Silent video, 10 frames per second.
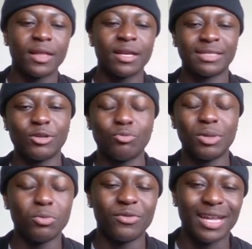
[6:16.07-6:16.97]
Said you'd be
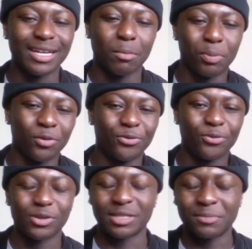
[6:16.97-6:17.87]
moving like a puff
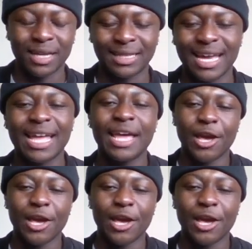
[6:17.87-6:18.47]
or something like that.